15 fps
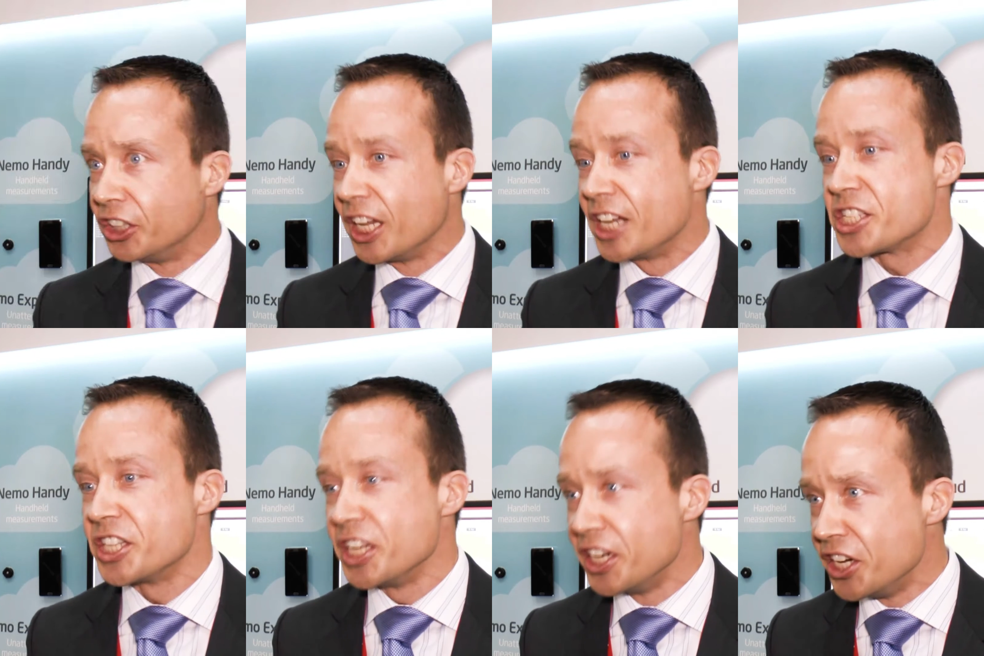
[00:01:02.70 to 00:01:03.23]

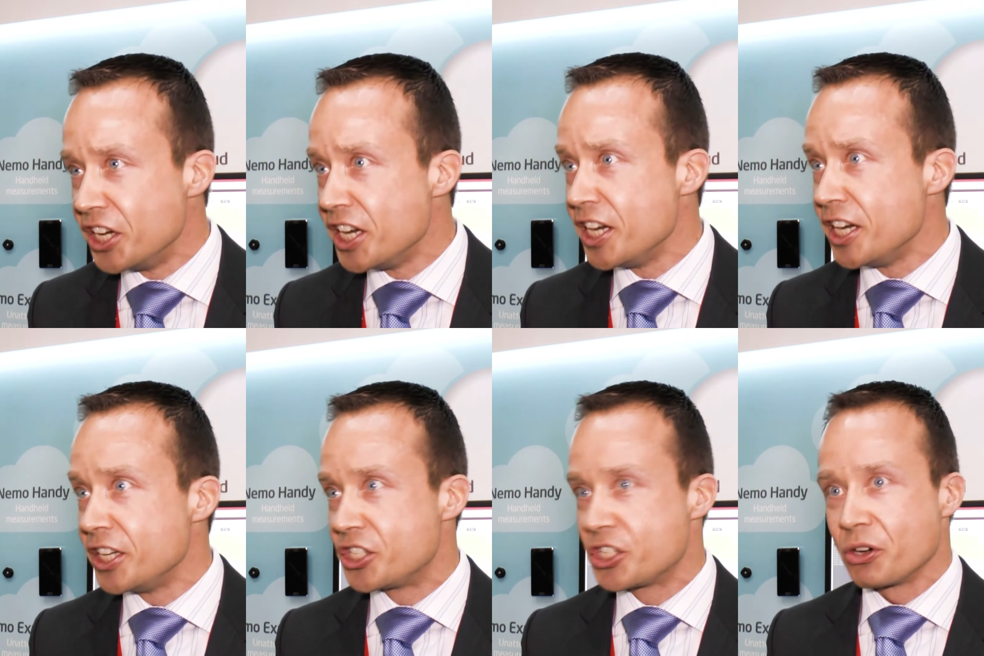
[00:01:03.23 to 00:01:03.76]
testing
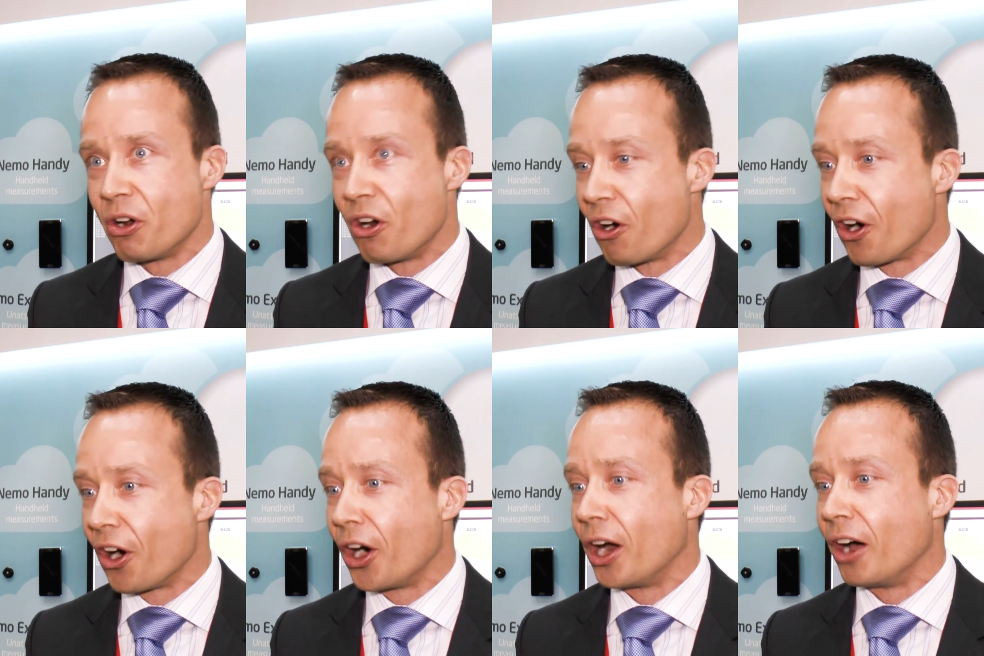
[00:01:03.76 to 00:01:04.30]
needs
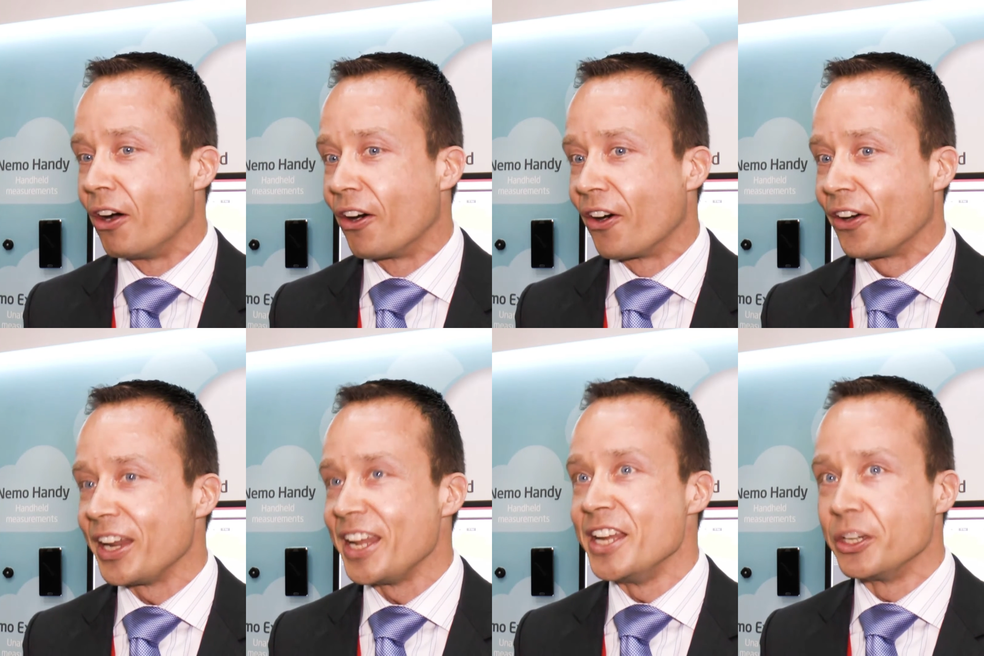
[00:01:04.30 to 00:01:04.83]
are,
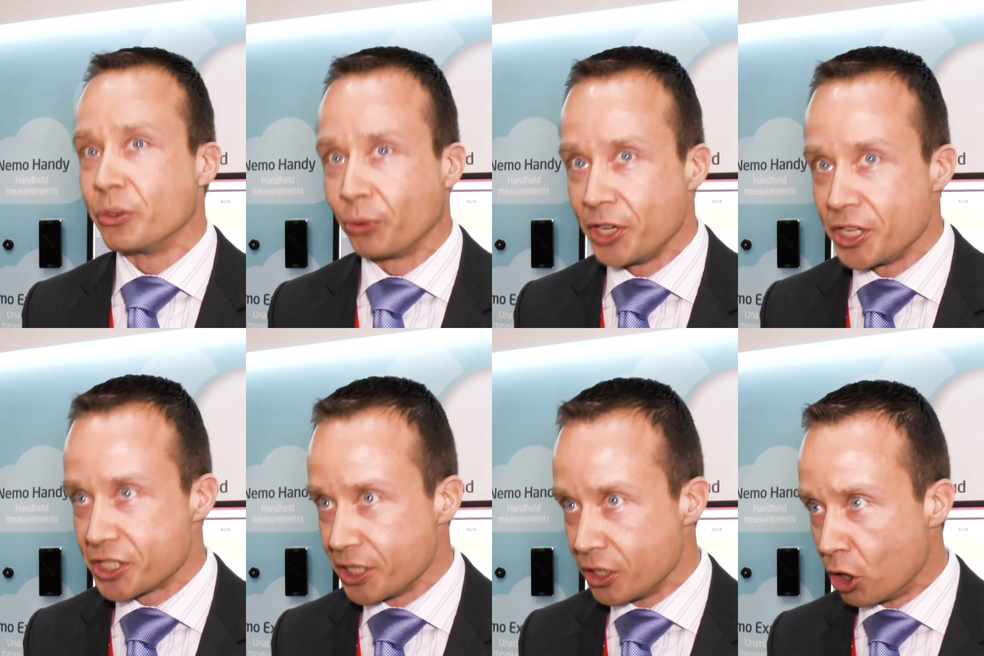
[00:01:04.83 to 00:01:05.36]
are
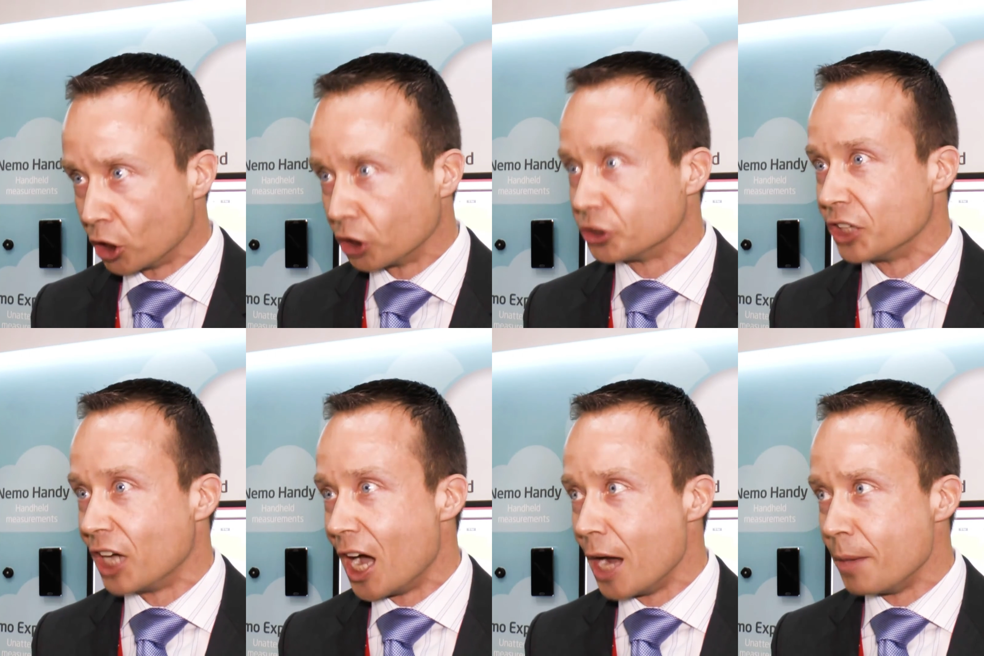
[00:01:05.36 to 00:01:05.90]
increasing all the
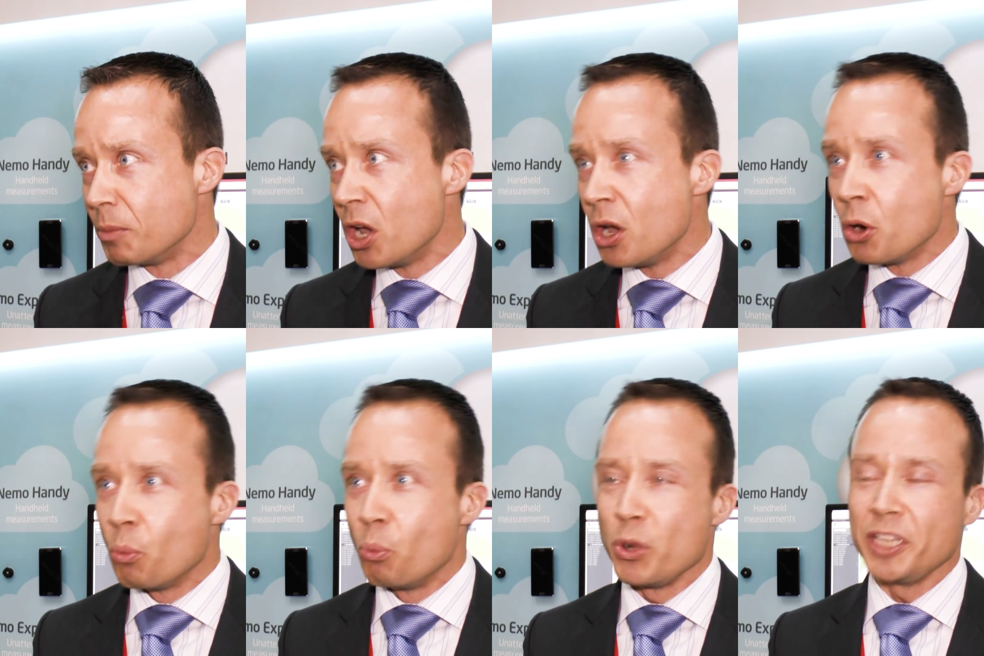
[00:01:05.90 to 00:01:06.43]
time
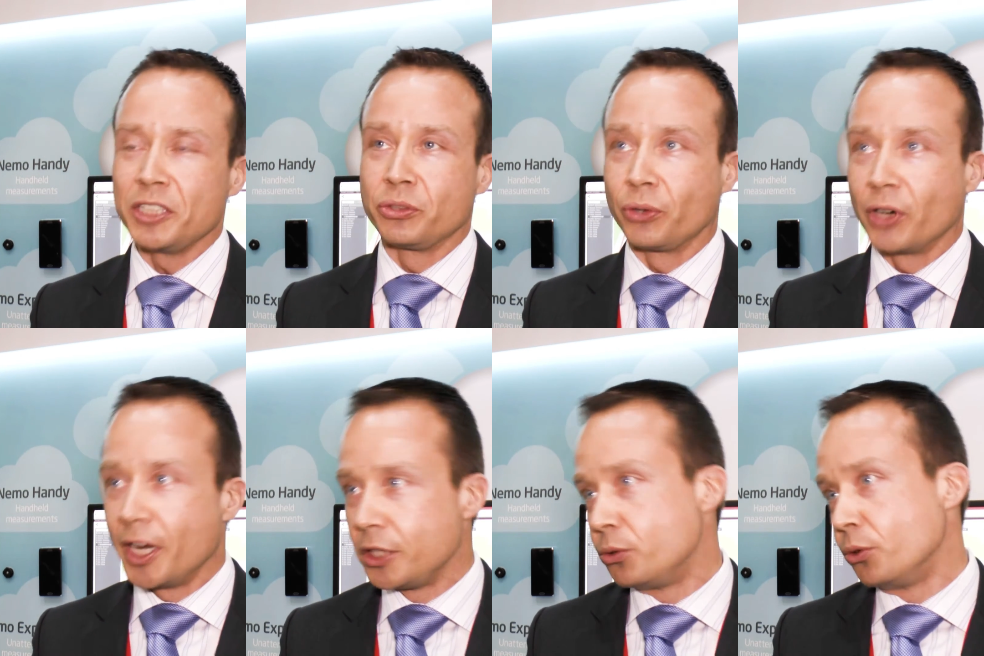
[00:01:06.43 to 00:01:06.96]
we
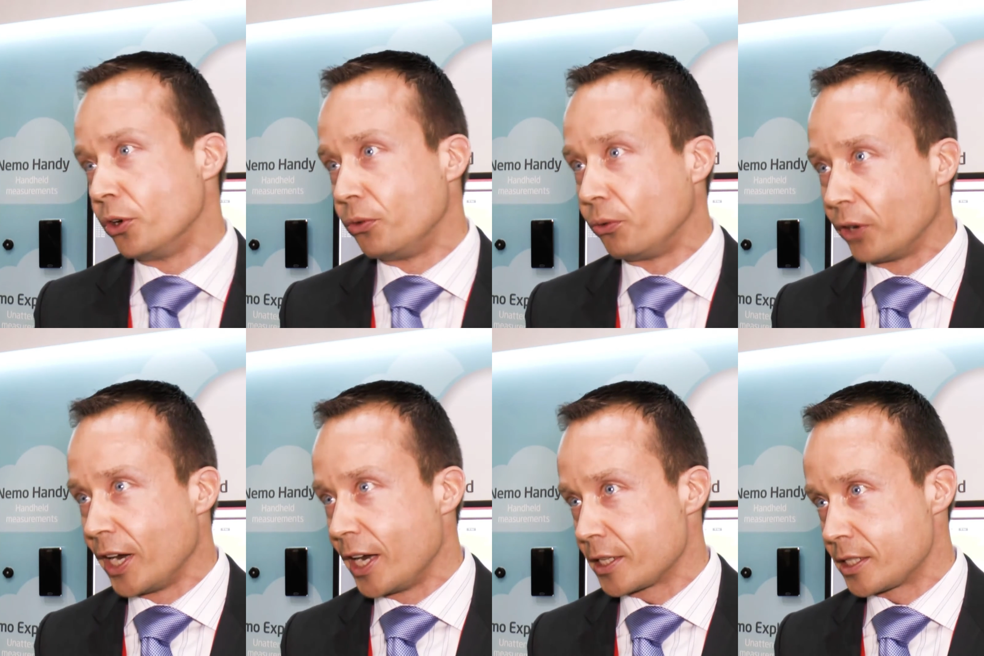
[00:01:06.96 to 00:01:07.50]
try to
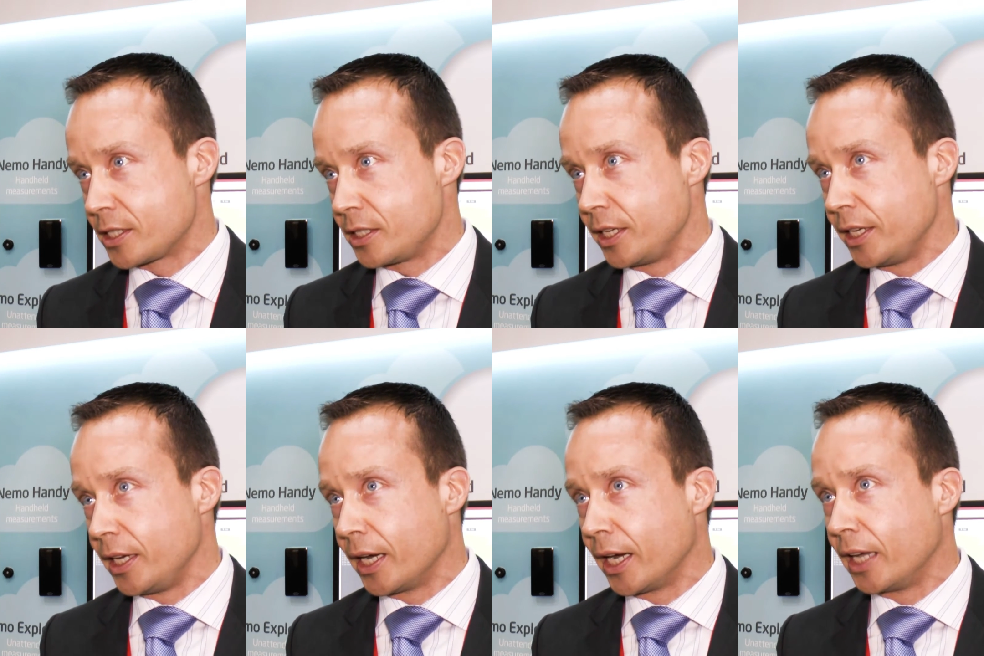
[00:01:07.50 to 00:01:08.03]
address
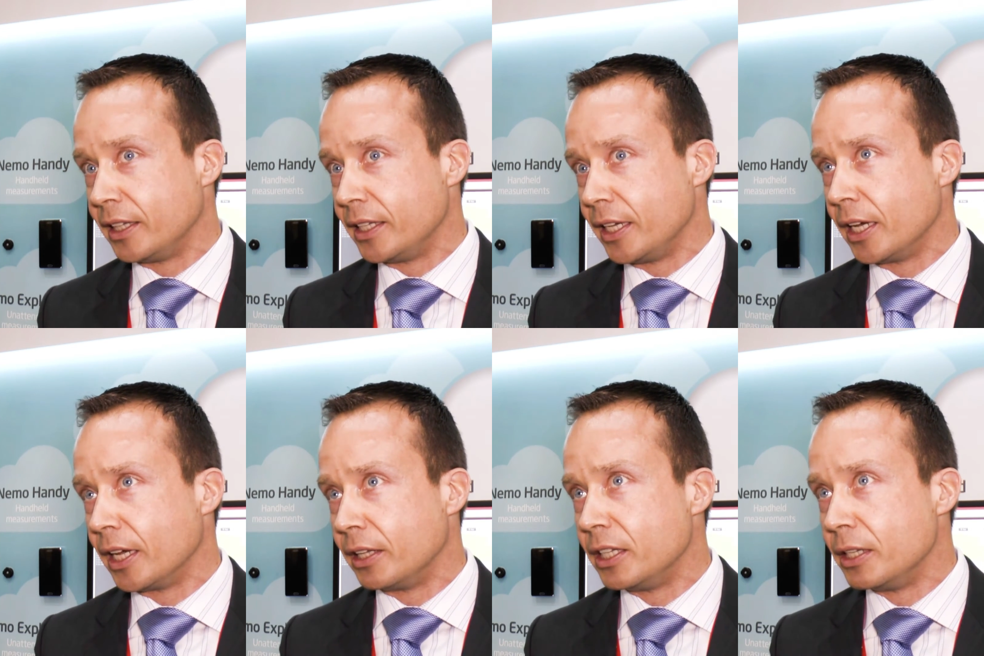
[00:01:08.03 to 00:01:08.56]
the, uh,
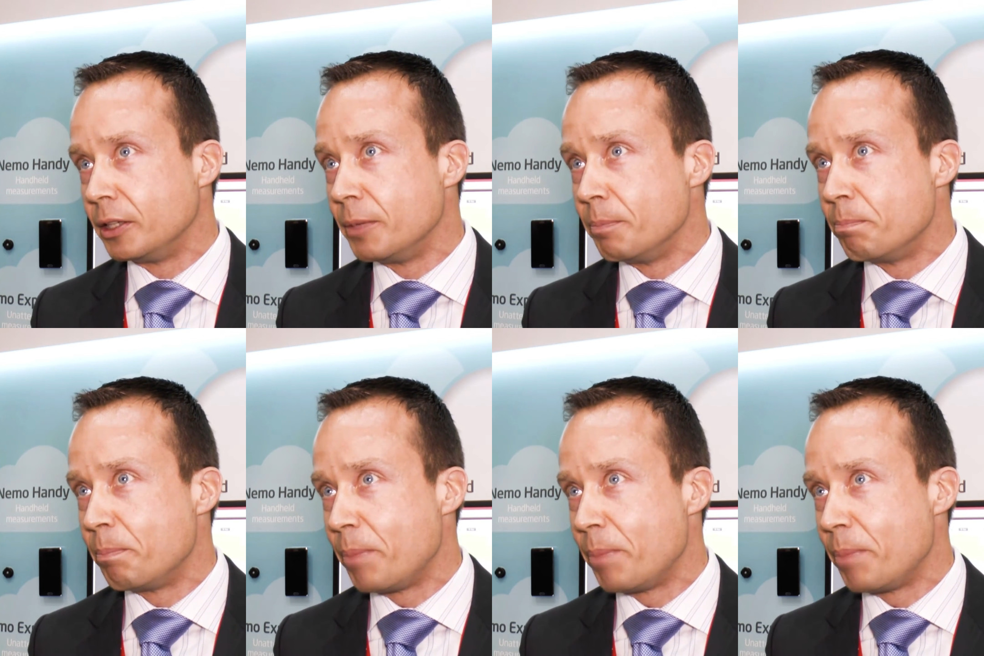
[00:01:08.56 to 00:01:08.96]
the, uh, the, the,